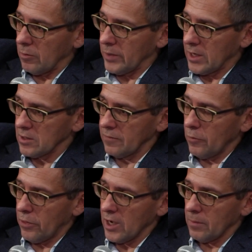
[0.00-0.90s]
Because if you
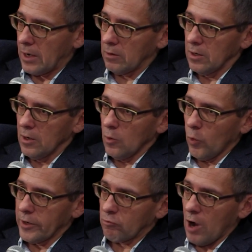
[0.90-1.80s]
think about
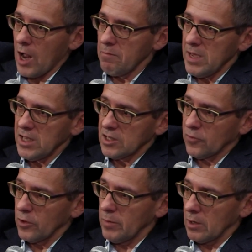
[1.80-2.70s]
what Iran means
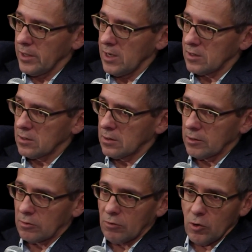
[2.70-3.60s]
for the Middle East,
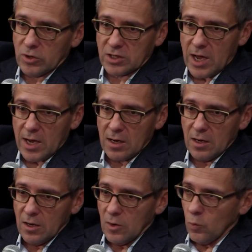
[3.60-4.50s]
they're a rogue state
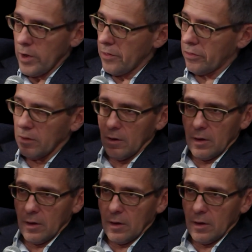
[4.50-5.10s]
with